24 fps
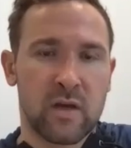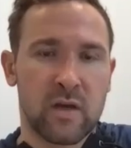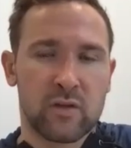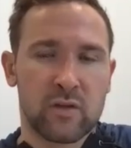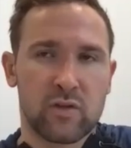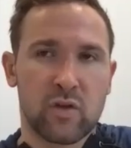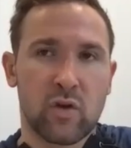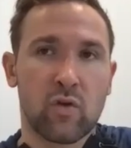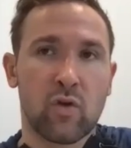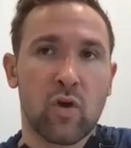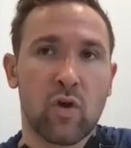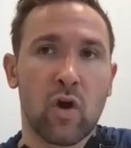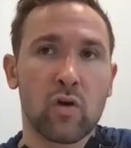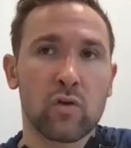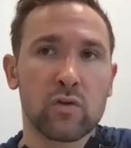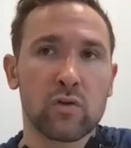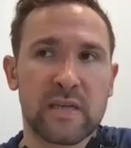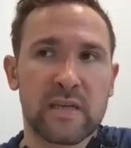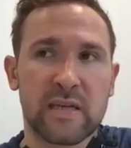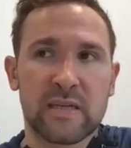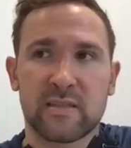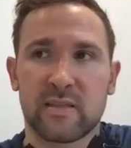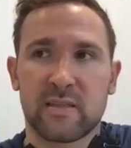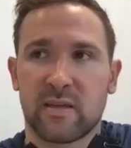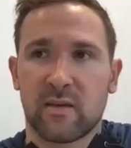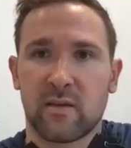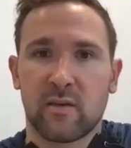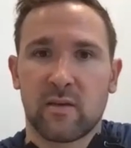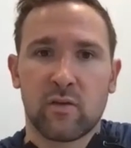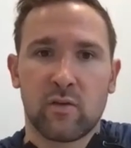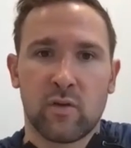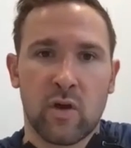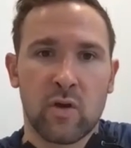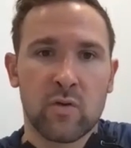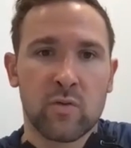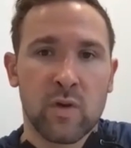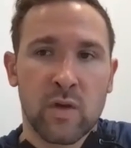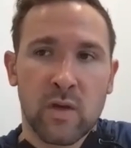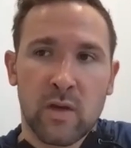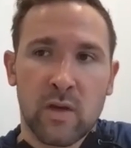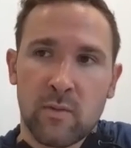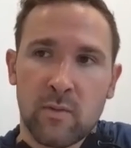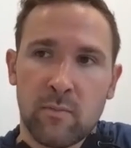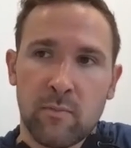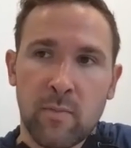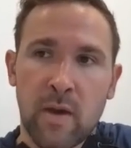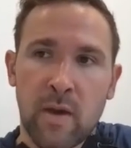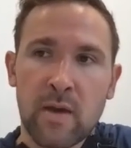So goal setting, you know,
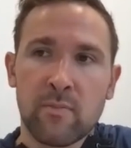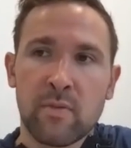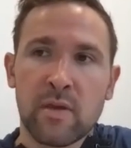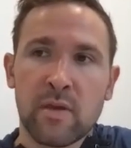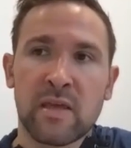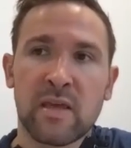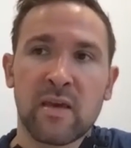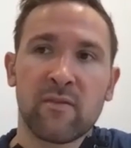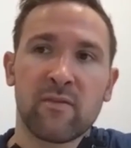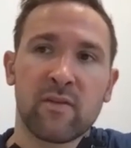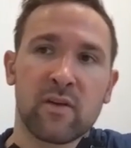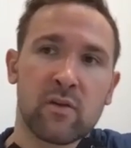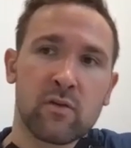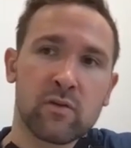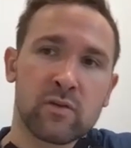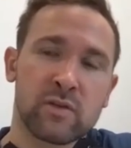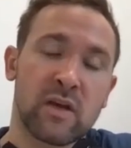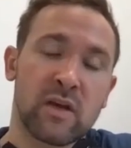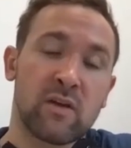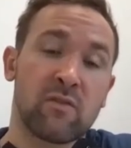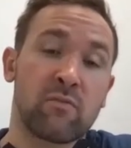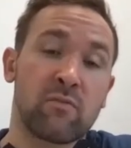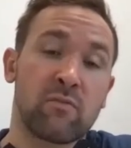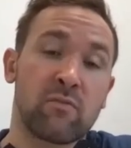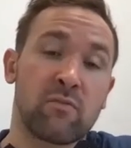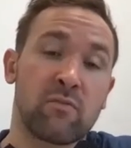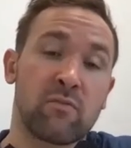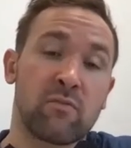maybe giving yourself